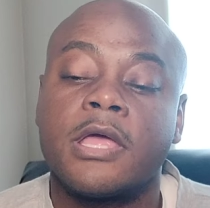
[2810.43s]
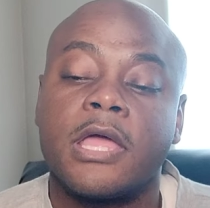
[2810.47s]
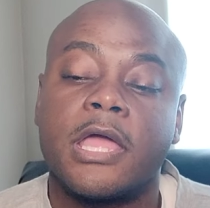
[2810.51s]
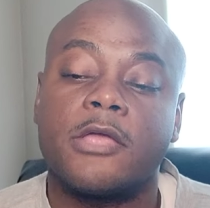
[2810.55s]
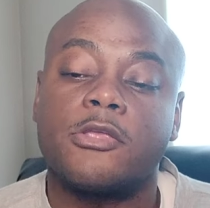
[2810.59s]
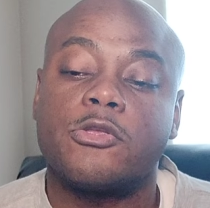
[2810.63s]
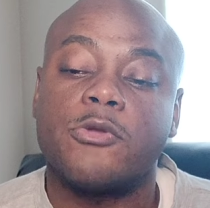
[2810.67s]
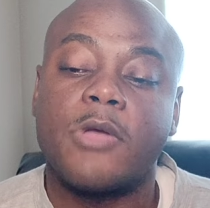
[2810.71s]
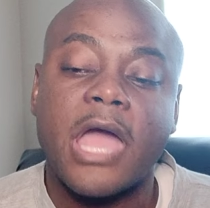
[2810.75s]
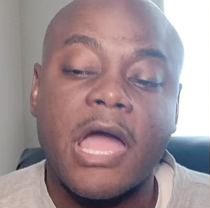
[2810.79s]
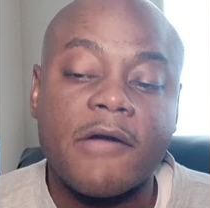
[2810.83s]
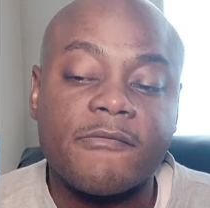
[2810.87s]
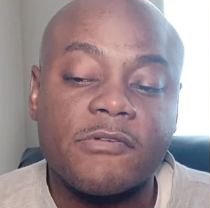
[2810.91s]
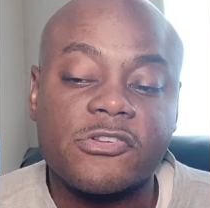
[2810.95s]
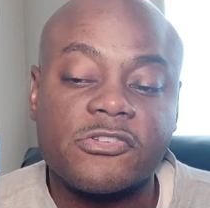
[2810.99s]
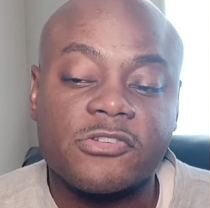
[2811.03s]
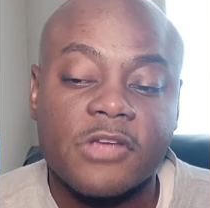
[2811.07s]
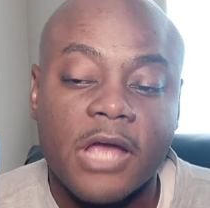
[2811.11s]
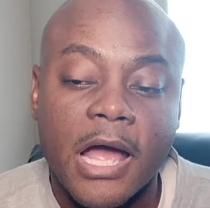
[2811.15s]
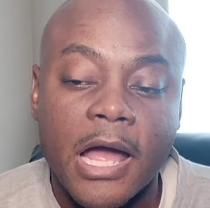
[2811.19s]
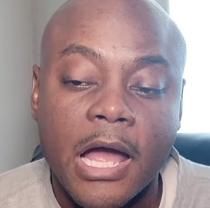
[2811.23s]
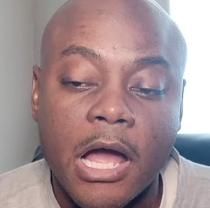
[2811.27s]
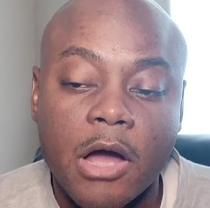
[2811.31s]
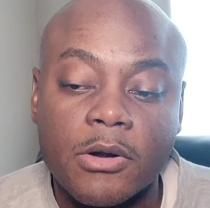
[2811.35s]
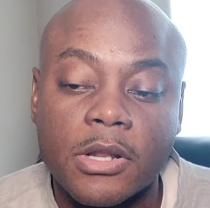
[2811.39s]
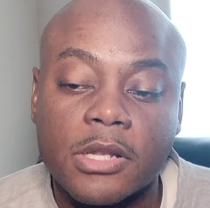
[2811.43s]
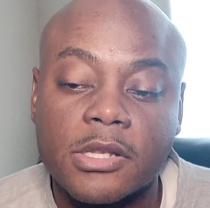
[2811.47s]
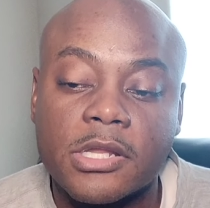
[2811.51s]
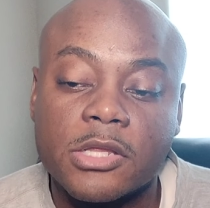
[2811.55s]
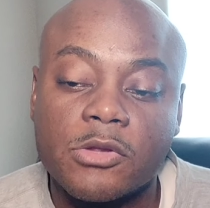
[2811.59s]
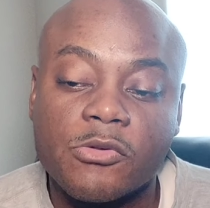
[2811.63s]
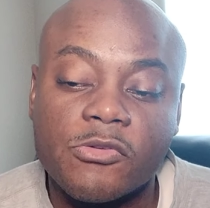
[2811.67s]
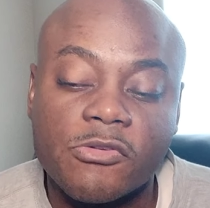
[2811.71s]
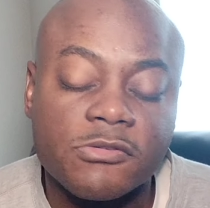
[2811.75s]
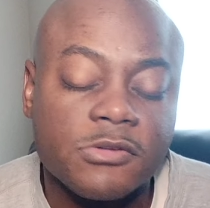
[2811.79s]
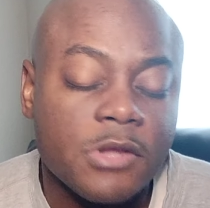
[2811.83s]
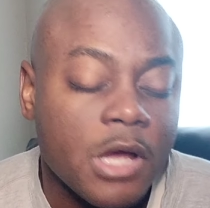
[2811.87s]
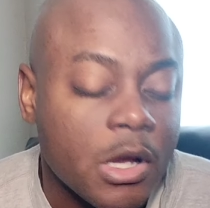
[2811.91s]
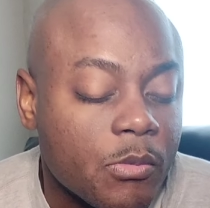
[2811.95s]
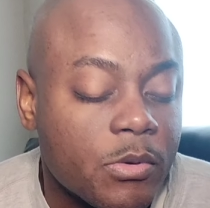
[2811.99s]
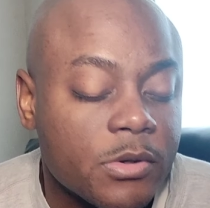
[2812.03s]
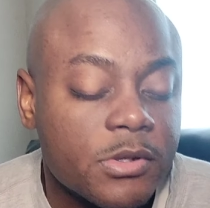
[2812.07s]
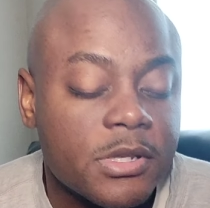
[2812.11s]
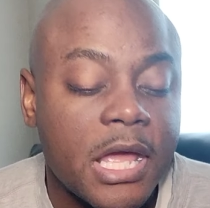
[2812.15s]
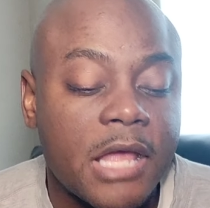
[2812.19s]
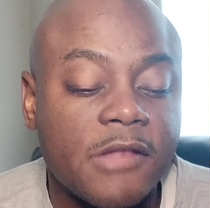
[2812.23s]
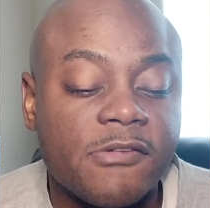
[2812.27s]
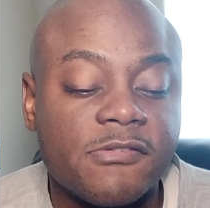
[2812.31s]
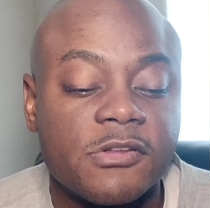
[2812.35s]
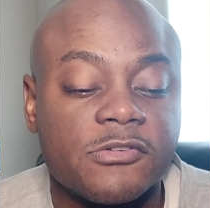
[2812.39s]
and you have a child, and then you stuck with
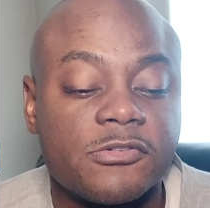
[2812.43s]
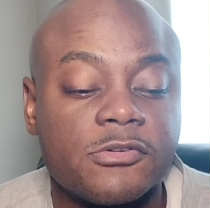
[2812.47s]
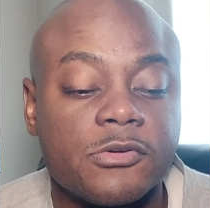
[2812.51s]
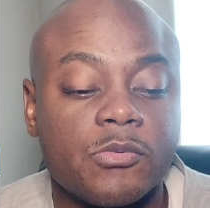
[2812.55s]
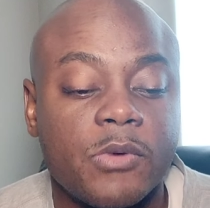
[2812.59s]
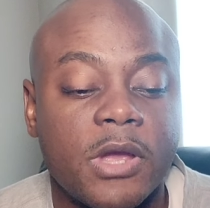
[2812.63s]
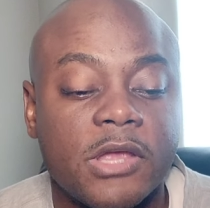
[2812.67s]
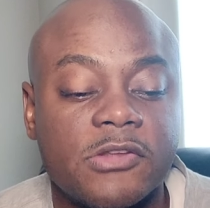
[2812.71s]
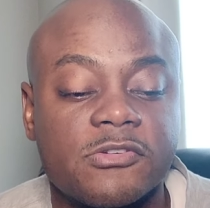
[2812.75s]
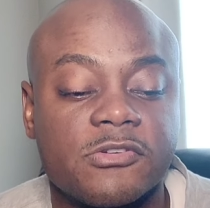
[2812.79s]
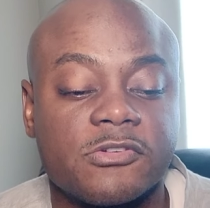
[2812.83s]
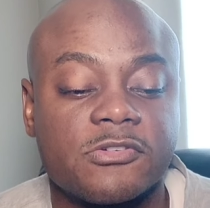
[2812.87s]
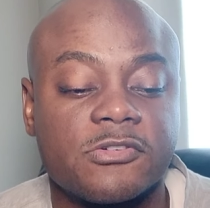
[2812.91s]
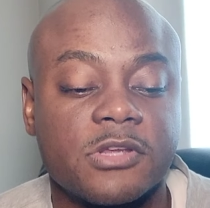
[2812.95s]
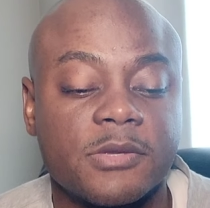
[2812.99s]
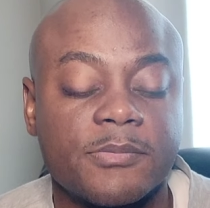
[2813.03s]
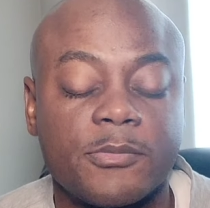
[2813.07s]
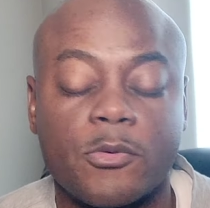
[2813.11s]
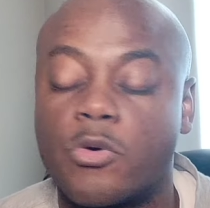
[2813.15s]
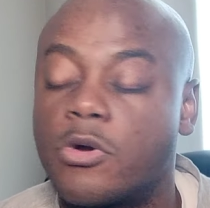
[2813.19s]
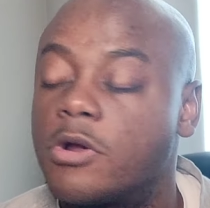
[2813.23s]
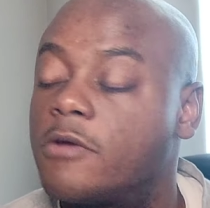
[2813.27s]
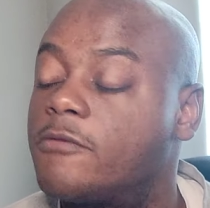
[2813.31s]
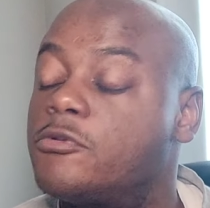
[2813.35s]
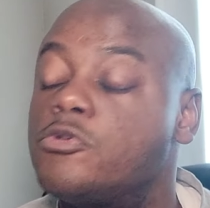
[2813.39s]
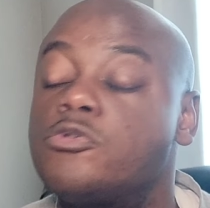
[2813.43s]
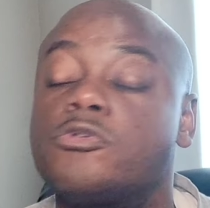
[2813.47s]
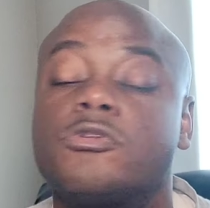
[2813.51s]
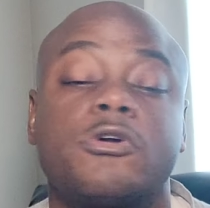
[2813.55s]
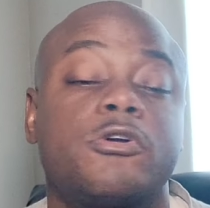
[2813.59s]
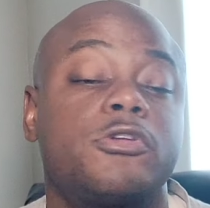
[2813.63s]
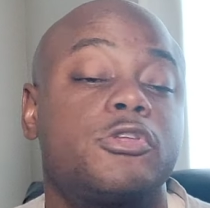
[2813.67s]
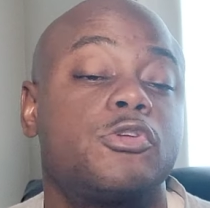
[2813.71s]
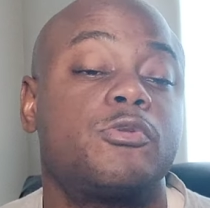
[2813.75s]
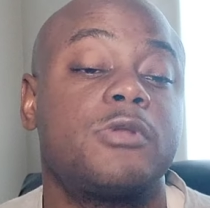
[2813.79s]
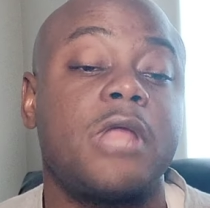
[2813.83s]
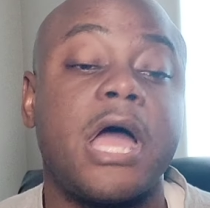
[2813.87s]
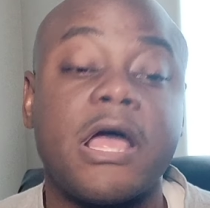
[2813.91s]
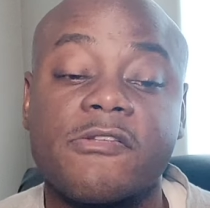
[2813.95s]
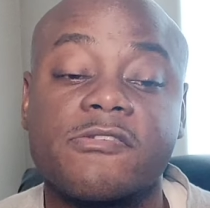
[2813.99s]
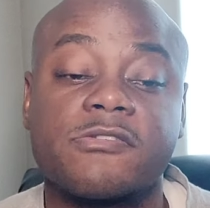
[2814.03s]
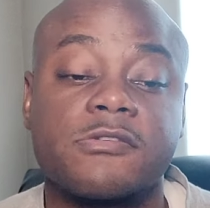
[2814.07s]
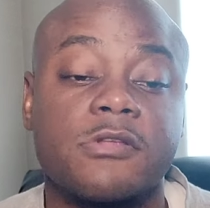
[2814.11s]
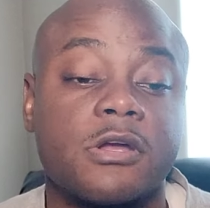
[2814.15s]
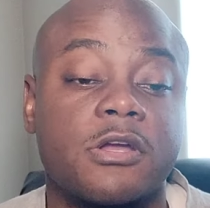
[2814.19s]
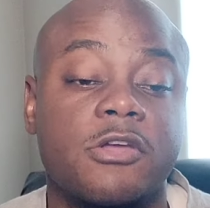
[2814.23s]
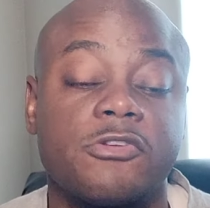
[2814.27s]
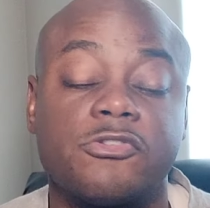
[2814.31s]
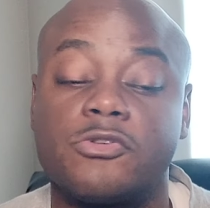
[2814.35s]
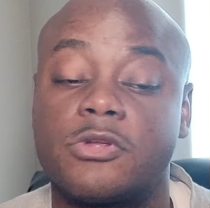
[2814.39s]
that situationship, or you're not
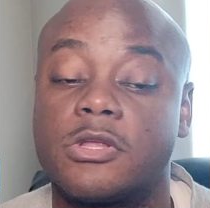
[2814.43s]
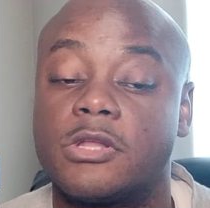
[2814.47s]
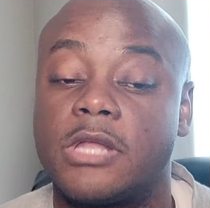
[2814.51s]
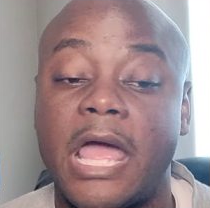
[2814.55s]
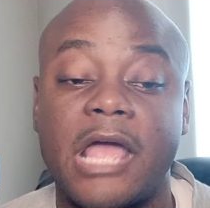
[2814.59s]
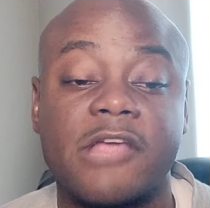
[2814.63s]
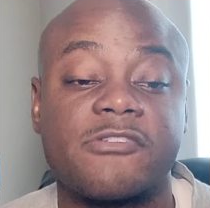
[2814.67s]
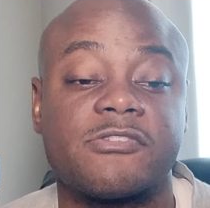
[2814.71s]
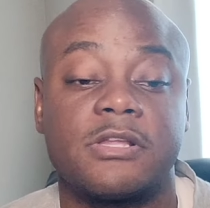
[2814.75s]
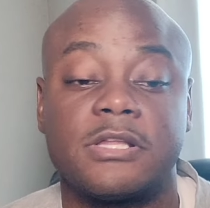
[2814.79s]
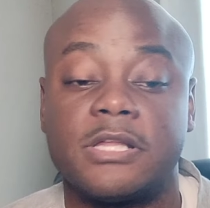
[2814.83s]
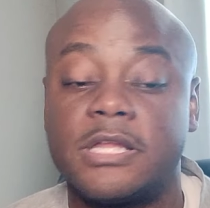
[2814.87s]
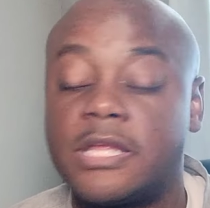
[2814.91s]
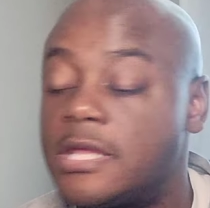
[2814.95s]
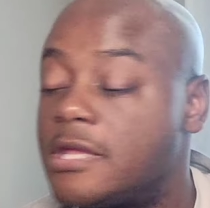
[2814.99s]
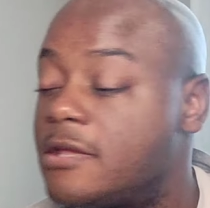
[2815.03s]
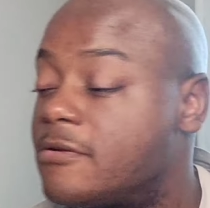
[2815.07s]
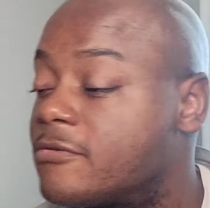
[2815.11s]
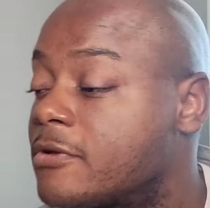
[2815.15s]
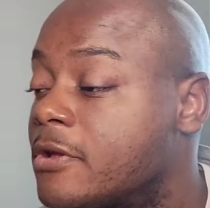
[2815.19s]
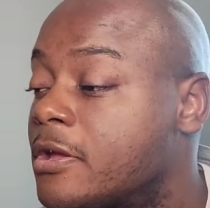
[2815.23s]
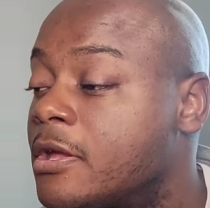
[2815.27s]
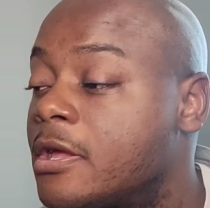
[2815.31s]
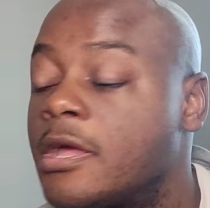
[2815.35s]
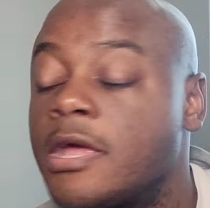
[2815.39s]
stuck because you can actually leave.